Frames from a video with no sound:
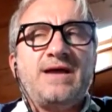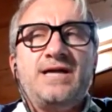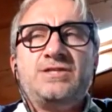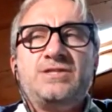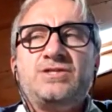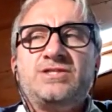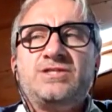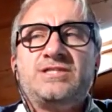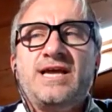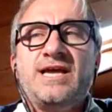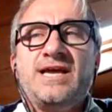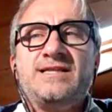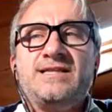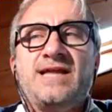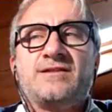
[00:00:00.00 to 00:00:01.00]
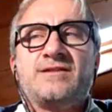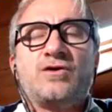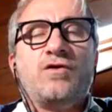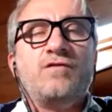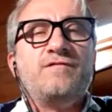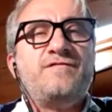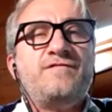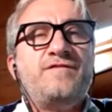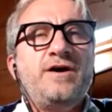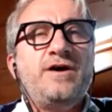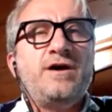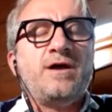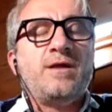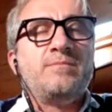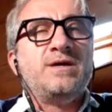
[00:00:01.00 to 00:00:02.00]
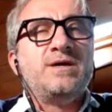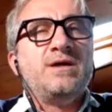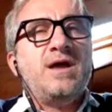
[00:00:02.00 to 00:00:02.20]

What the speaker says: I should say that confirm